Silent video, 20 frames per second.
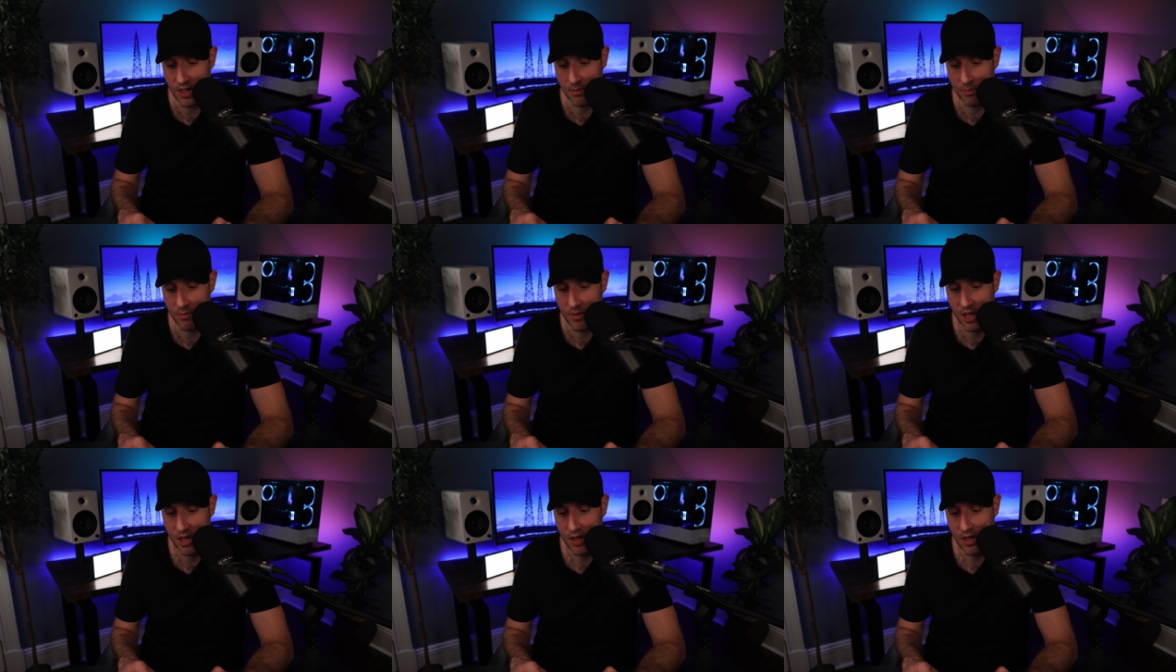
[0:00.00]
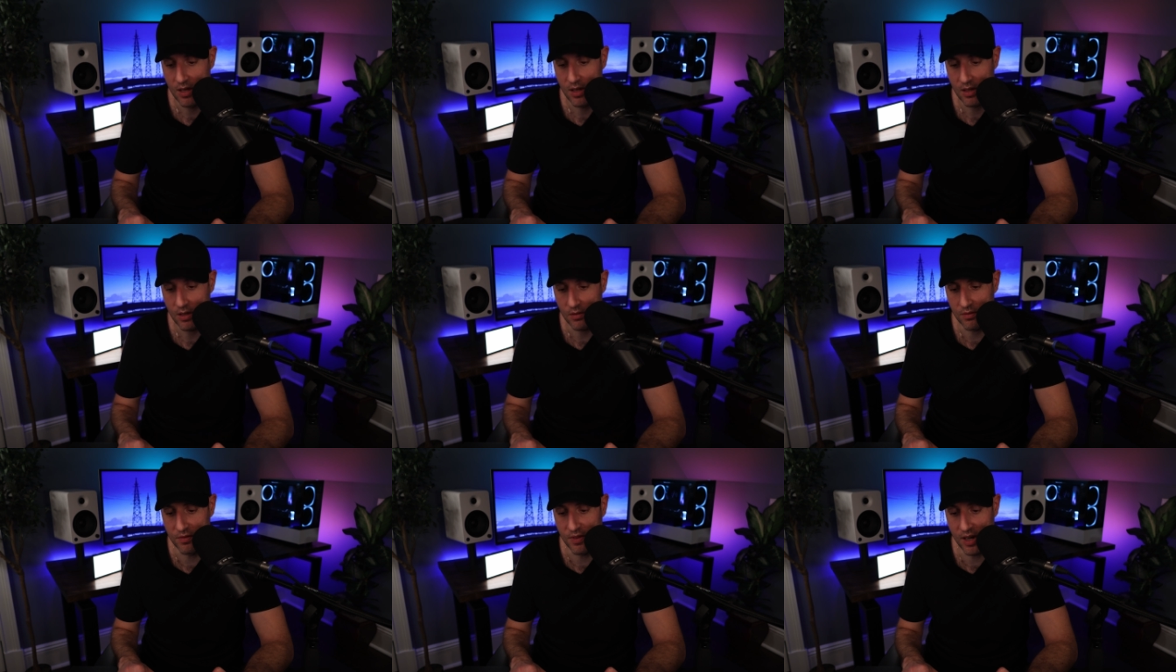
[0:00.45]
I'm
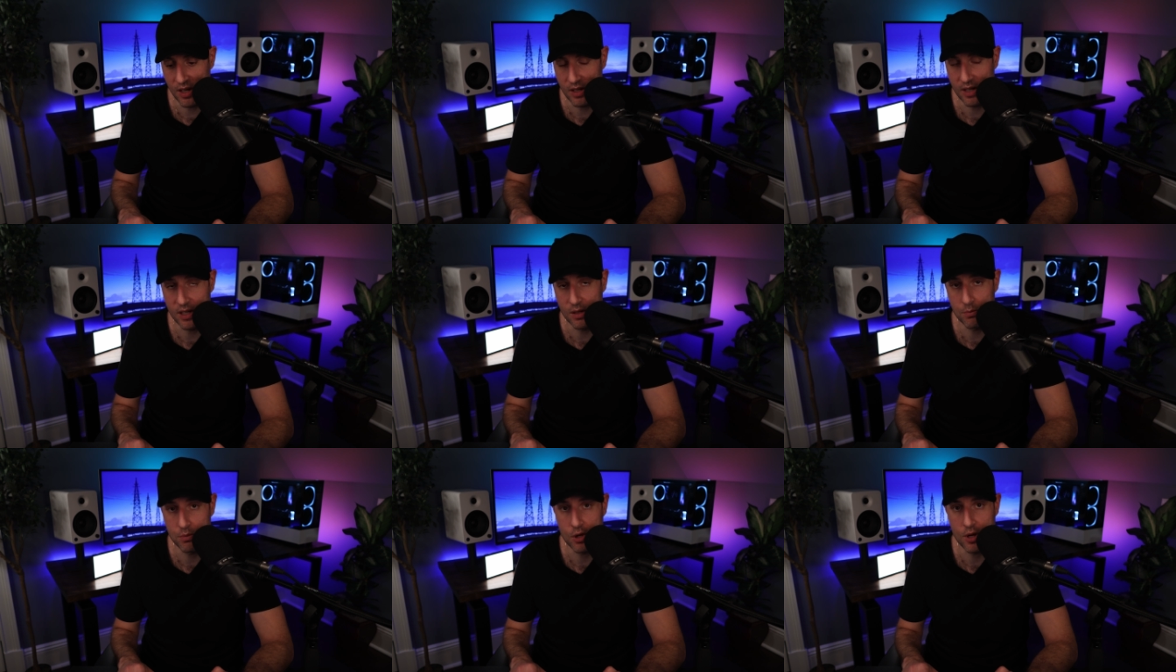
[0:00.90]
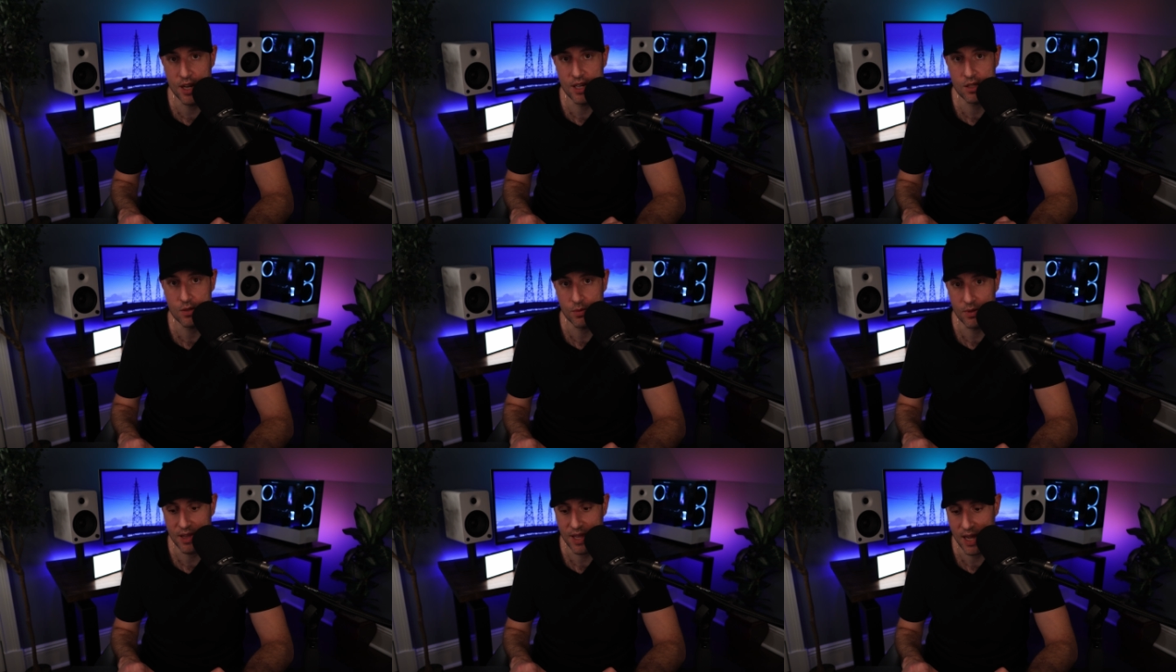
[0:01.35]
very
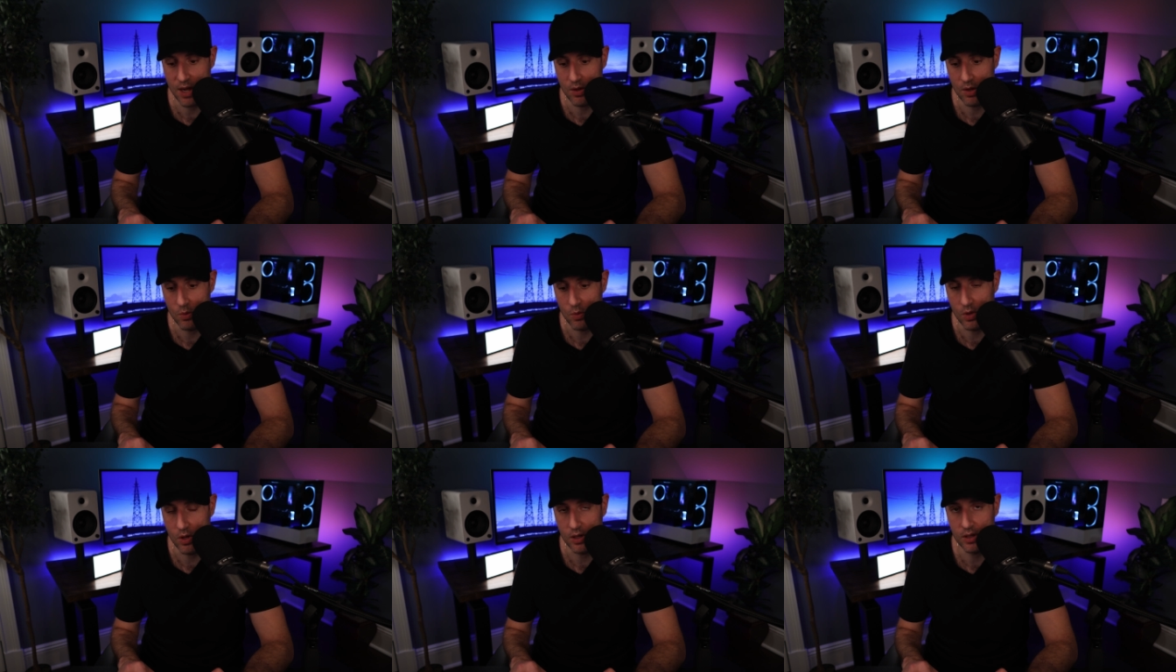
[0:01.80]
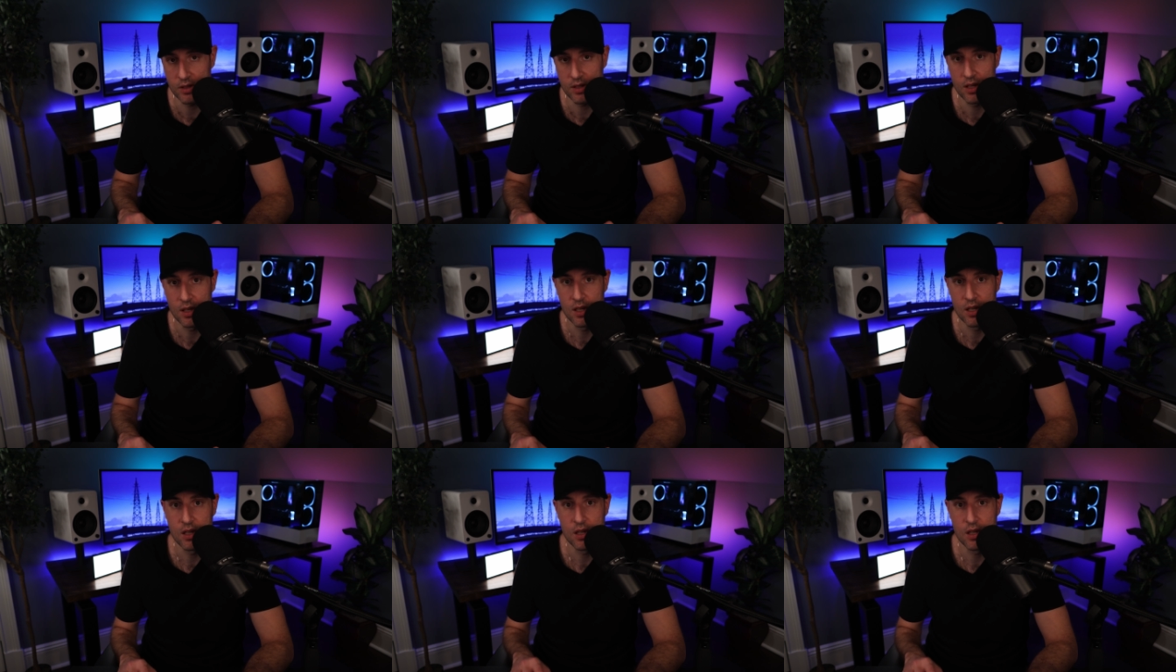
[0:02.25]
impressed with how it worked.